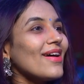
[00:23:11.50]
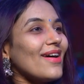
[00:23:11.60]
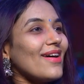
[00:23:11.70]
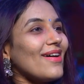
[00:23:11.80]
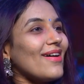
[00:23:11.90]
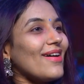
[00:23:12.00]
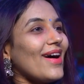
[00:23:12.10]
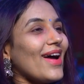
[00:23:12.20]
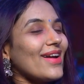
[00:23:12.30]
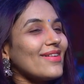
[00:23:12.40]

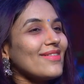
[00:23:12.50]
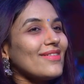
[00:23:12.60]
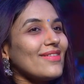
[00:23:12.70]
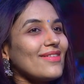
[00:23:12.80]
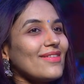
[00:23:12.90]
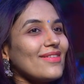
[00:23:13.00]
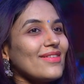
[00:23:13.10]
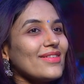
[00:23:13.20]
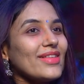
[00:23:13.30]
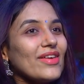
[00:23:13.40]
and
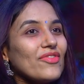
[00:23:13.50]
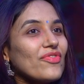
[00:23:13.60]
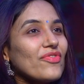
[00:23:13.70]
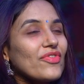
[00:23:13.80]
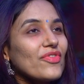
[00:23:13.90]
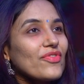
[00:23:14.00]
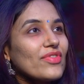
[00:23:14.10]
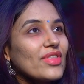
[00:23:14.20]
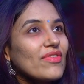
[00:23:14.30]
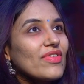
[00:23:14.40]
they've
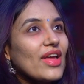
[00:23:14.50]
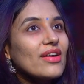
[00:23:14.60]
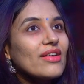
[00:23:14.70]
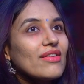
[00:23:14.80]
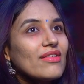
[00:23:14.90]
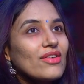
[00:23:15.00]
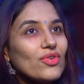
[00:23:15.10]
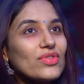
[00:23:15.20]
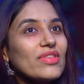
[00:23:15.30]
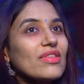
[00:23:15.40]
said,
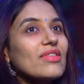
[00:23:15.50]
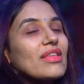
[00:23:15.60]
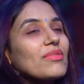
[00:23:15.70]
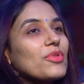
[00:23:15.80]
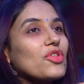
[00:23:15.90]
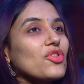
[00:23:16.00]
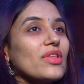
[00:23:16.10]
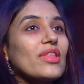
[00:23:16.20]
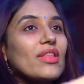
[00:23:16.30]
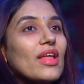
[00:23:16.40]
this is sixth
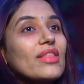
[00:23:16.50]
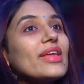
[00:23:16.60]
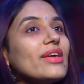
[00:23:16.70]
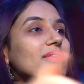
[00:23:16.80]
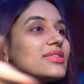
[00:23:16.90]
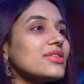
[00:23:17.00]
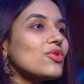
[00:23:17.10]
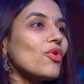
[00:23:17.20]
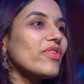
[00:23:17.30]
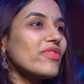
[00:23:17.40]
position. There 3 years in a
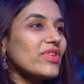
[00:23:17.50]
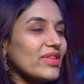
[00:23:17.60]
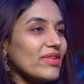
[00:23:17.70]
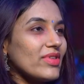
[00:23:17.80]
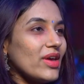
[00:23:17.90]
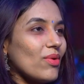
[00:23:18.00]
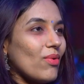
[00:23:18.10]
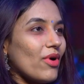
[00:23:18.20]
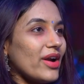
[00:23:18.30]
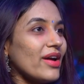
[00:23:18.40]
row we've received the
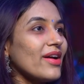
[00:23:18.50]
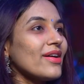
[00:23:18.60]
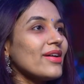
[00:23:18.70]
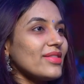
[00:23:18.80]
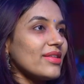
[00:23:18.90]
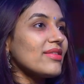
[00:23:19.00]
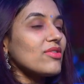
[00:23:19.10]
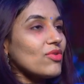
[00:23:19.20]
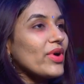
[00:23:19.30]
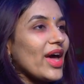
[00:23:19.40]
award. This is
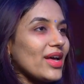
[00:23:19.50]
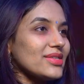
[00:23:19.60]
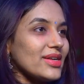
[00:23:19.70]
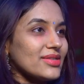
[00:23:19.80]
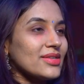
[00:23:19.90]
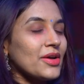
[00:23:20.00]
Zoya Estates.